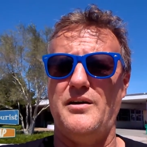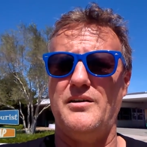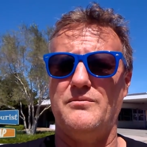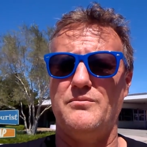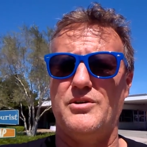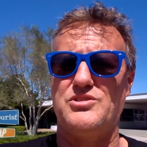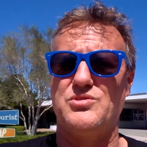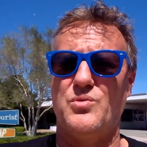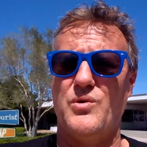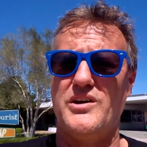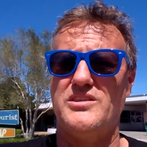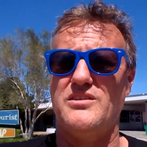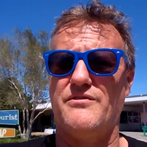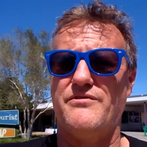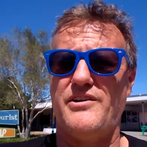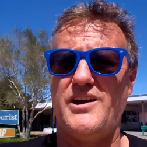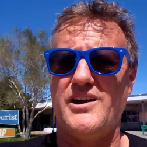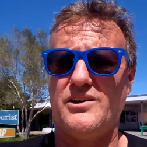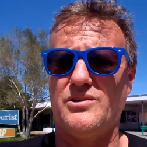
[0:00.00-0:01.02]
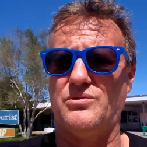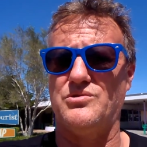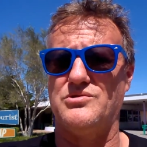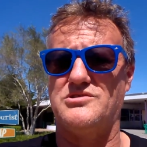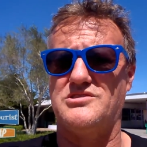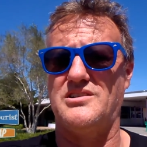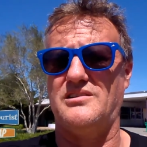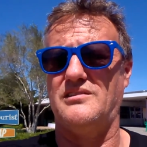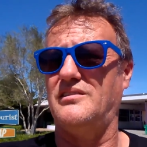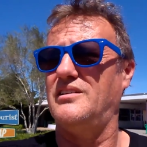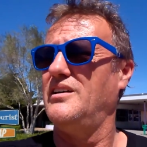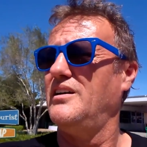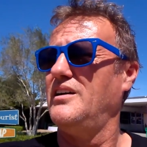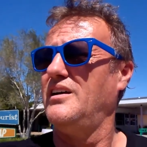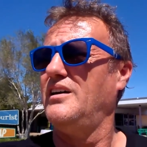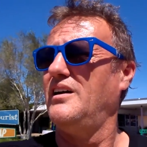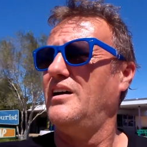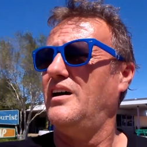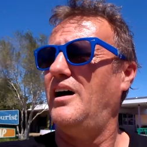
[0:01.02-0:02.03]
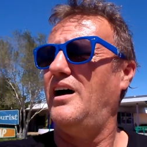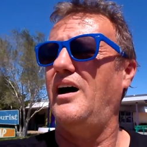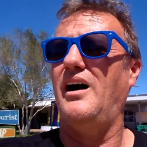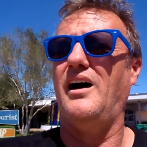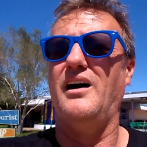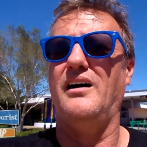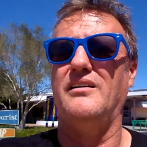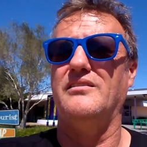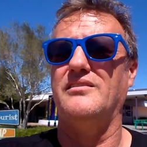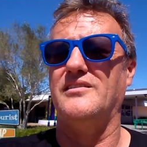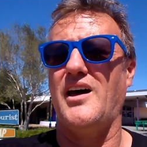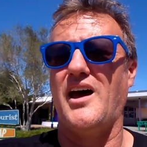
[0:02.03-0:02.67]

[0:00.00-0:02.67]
in between the vehicles. And uh,